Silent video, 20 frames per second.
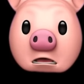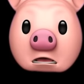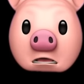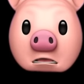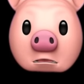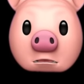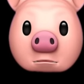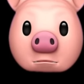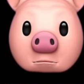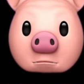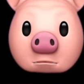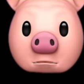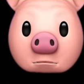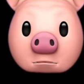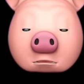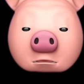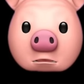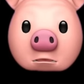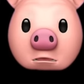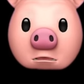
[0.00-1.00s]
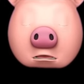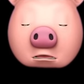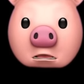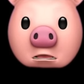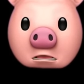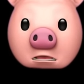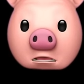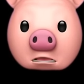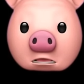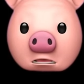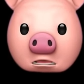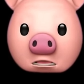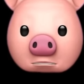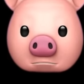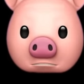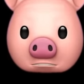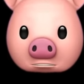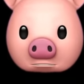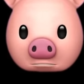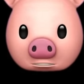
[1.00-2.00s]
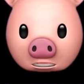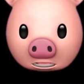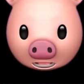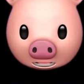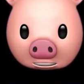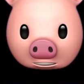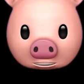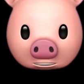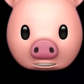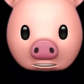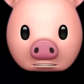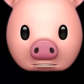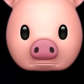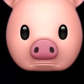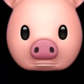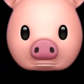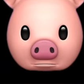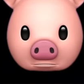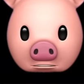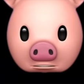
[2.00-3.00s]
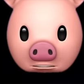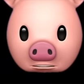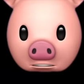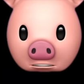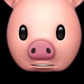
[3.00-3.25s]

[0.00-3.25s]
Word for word: uh-oh. Oh, dude, did I already lose?